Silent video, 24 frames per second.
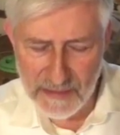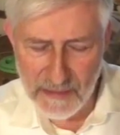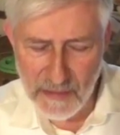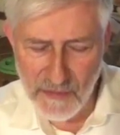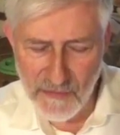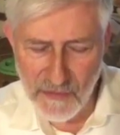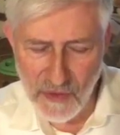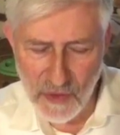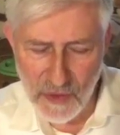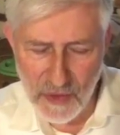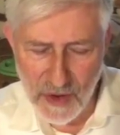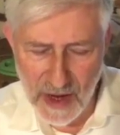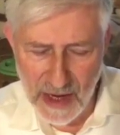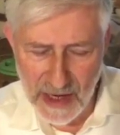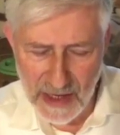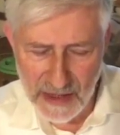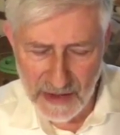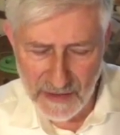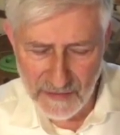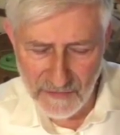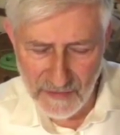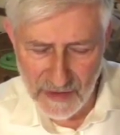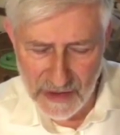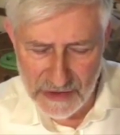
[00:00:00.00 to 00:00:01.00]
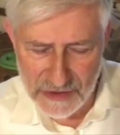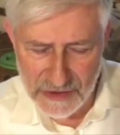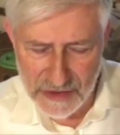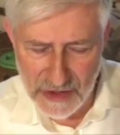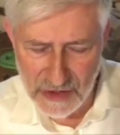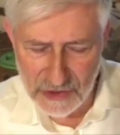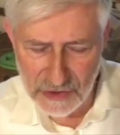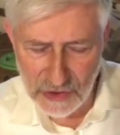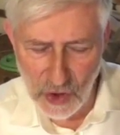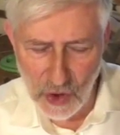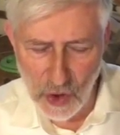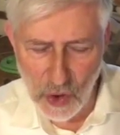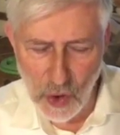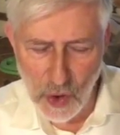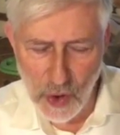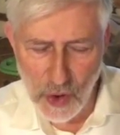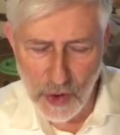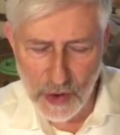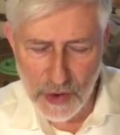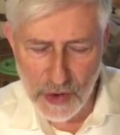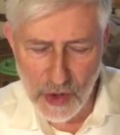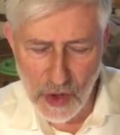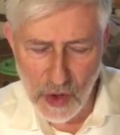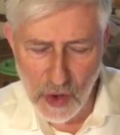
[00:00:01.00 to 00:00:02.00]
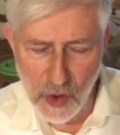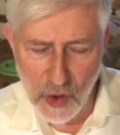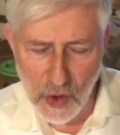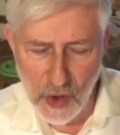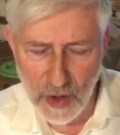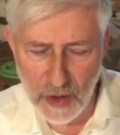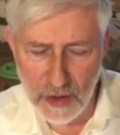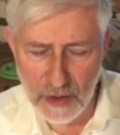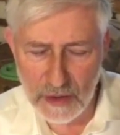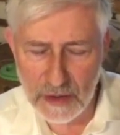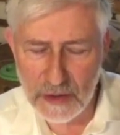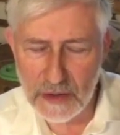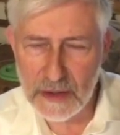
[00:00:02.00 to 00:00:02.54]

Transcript: mevorach v'asher ta'or ya'or.